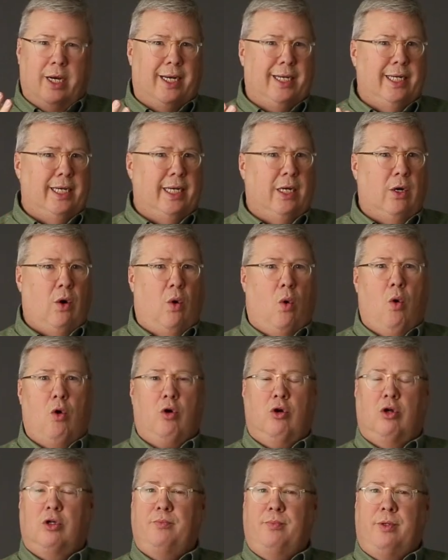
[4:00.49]
cut any
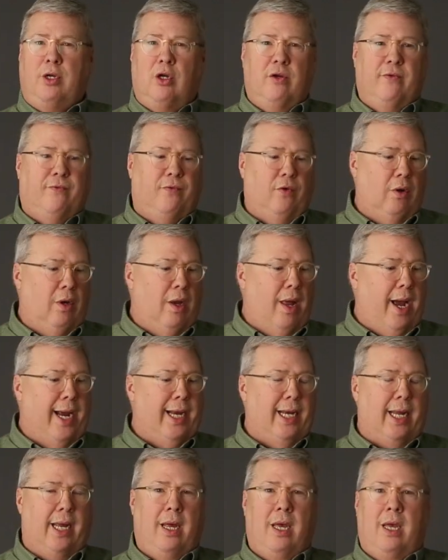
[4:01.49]
corners, beautiful
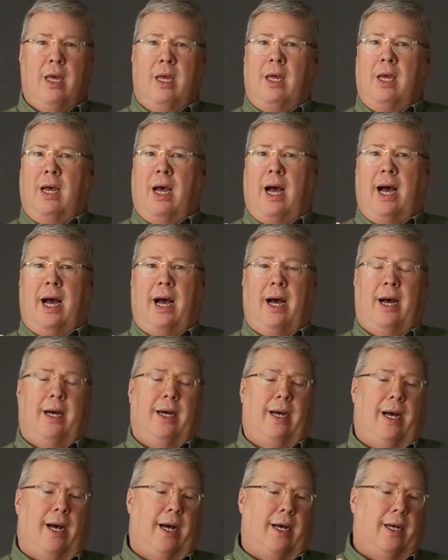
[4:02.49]
lighting,
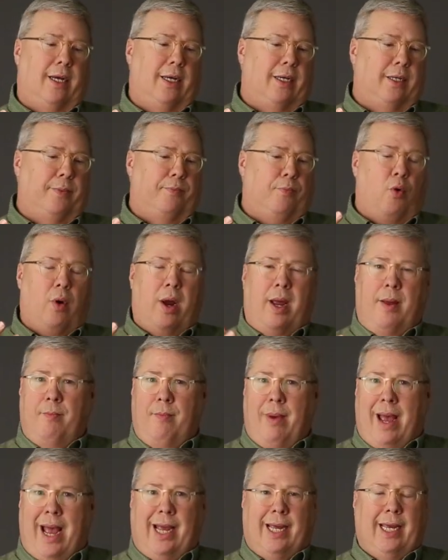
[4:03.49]

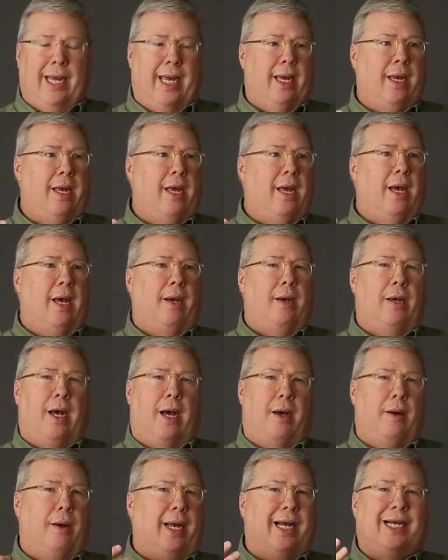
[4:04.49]
printmaking,
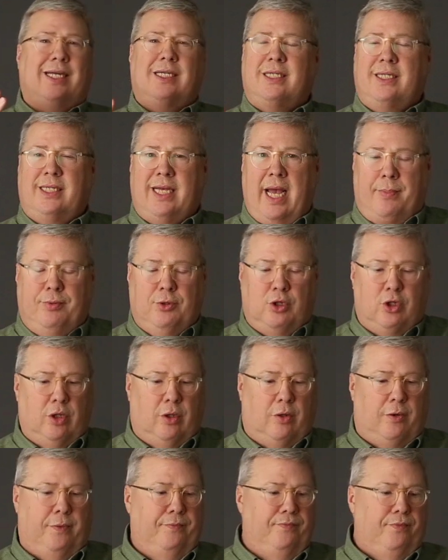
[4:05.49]

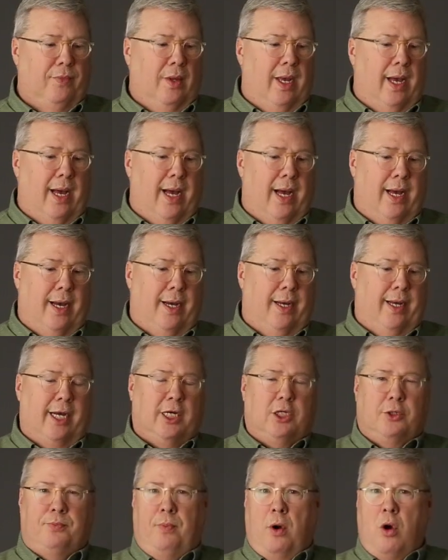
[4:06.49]
exceptional
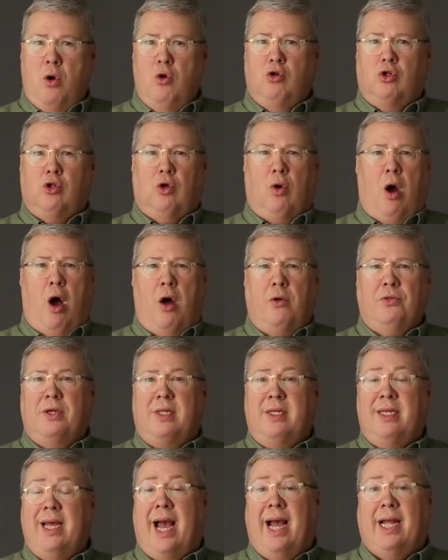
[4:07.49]
exposure, all
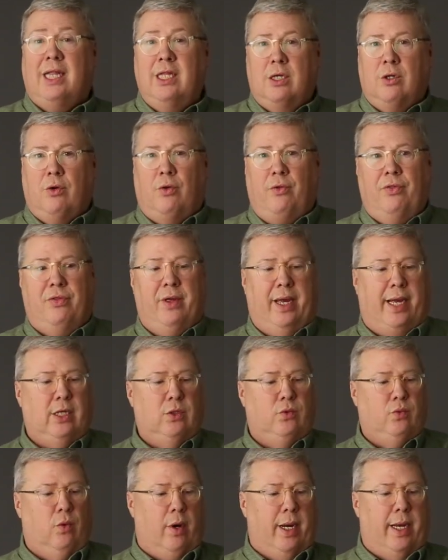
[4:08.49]
the technical
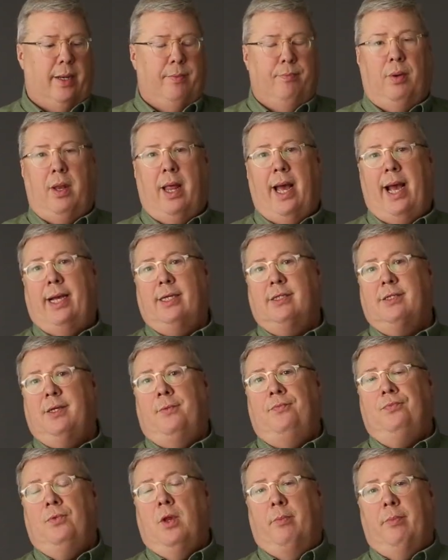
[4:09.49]
things were in place,
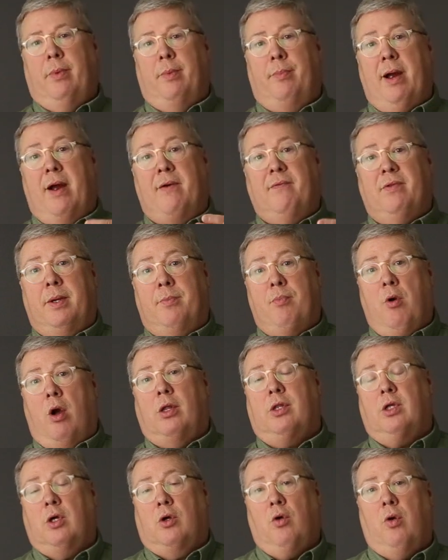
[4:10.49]
but Beverly
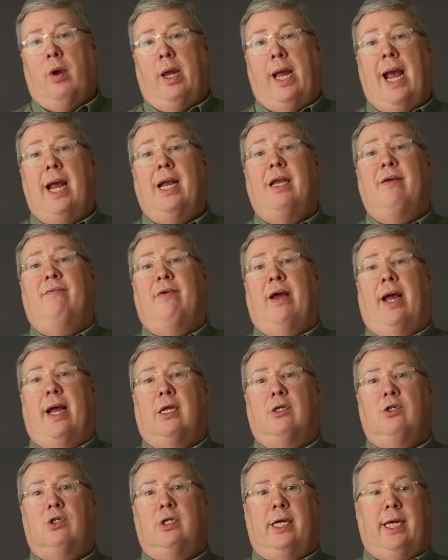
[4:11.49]
brought the creative
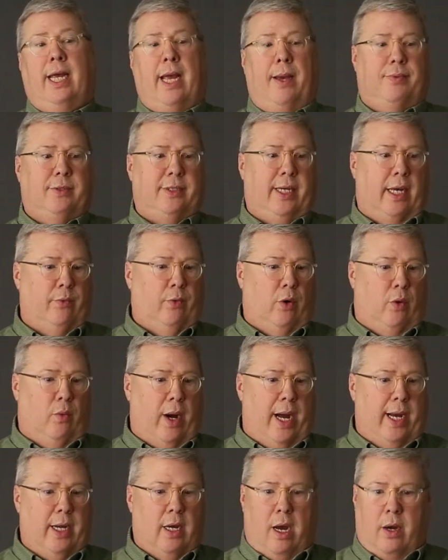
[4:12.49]
edge. She kept saying, well,
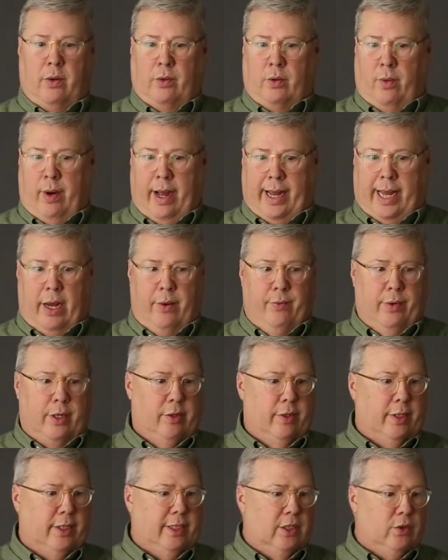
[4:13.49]
why not? Well, why can't we
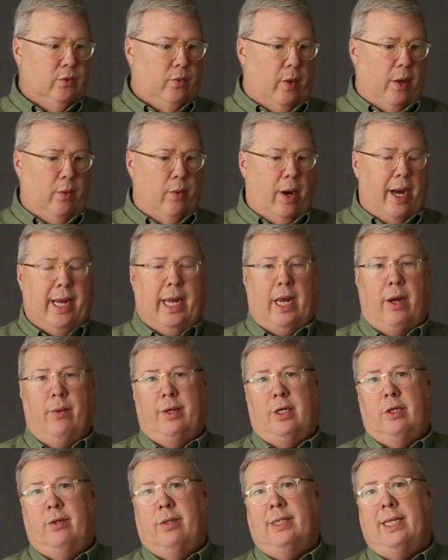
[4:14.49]
do it this way? Why can't
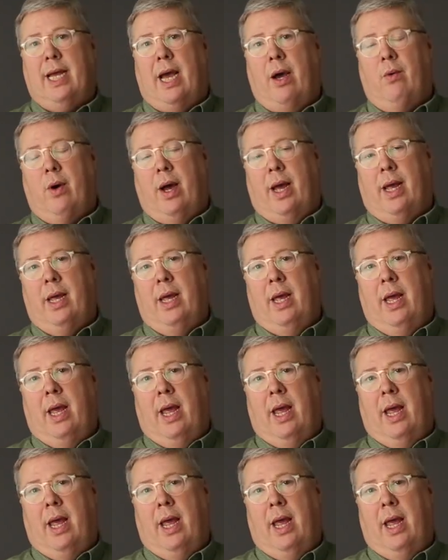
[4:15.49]
we do it that way?